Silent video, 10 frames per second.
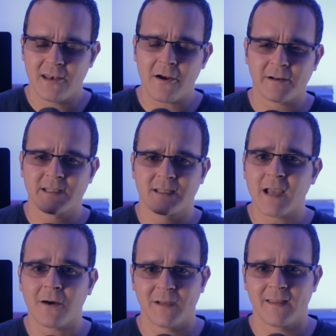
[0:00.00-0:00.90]
Nerds,
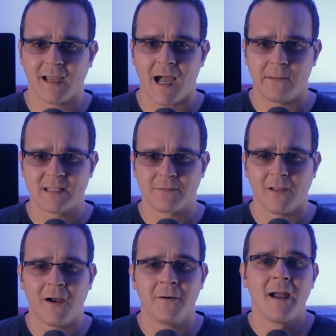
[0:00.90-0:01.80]
tell me in the comments
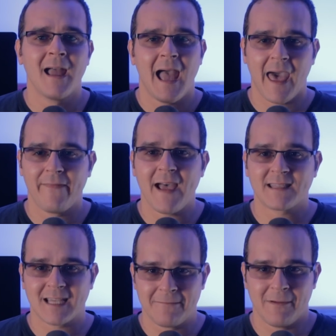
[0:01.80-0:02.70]
below. And
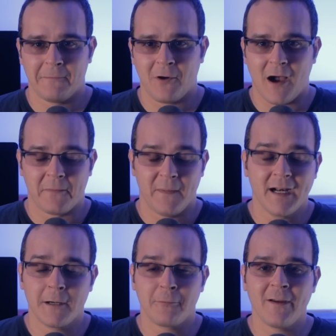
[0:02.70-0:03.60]
that's a big problem.
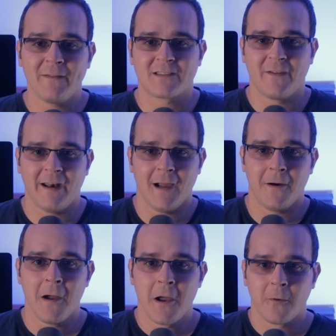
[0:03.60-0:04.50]
And in a previous
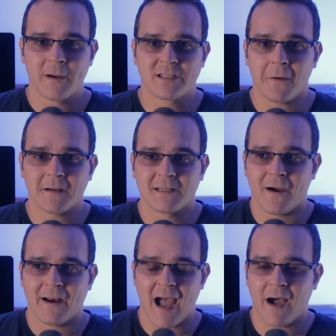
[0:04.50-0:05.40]
video, we talked
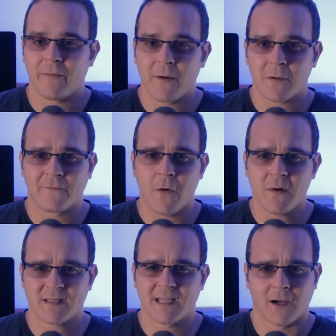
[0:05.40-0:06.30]
about how they were
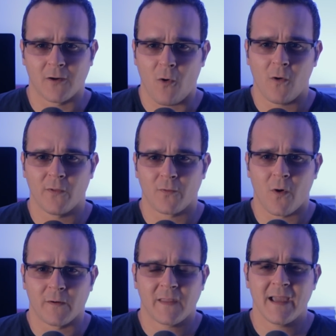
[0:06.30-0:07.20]
focusing on all the
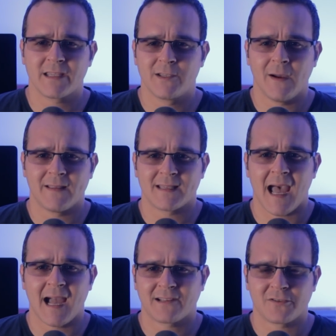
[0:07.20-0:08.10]
wrong things. You had this
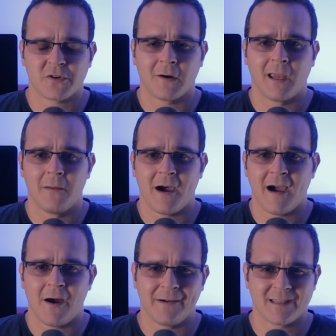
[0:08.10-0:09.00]
actor talking about
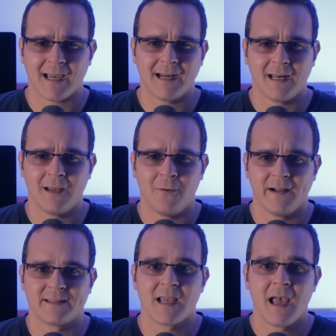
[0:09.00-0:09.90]
how excited he
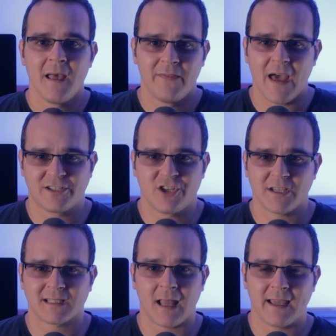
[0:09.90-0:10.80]
was that
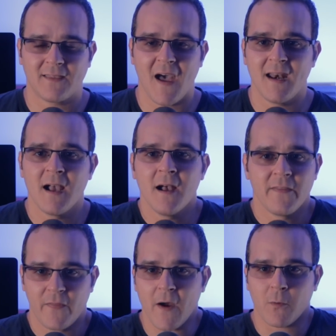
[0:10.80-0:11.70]
just like that,
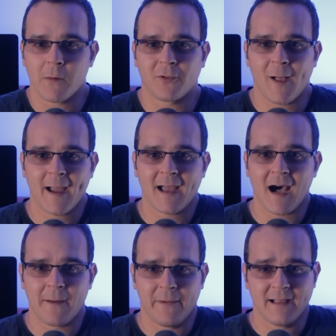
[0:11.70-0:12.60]
there were black
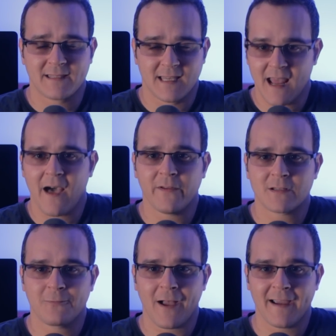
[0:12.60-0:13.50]
hobbits, and now
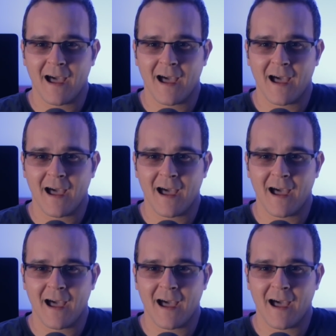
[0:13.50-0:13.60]
there's black